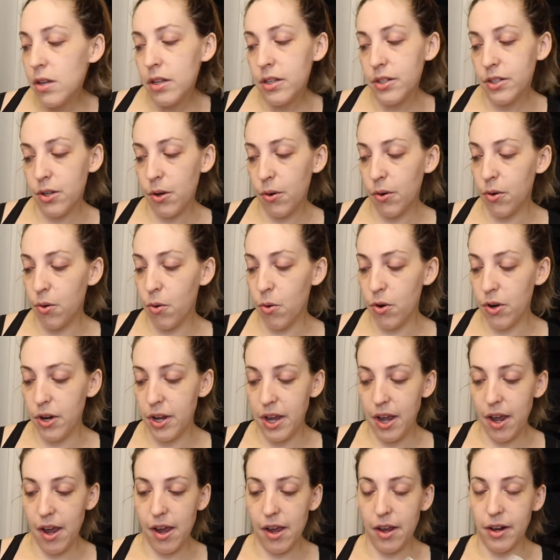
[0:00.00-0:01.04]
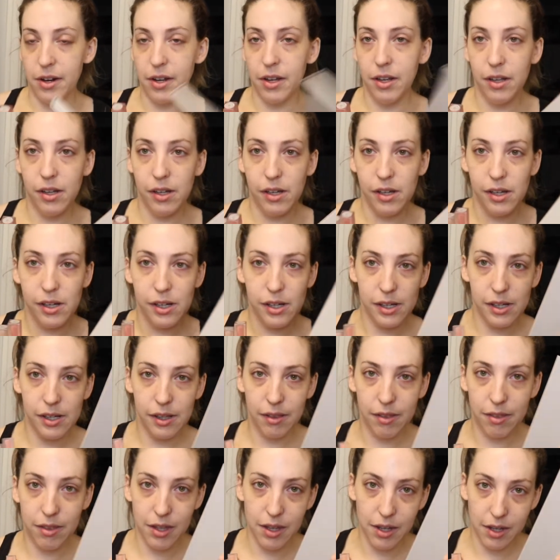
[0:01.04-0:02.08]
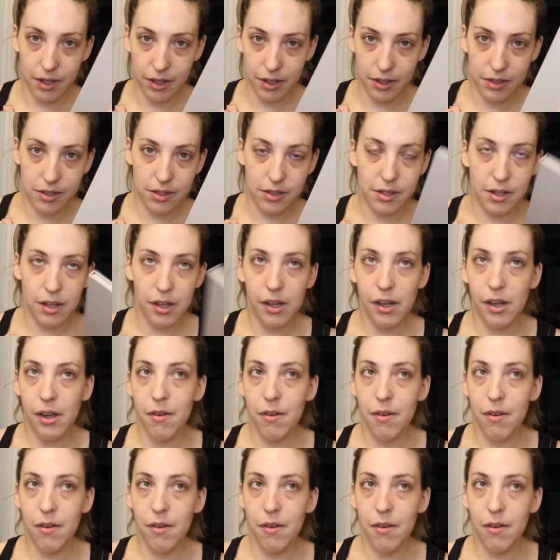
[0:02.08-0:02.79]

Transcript: So in order to get this,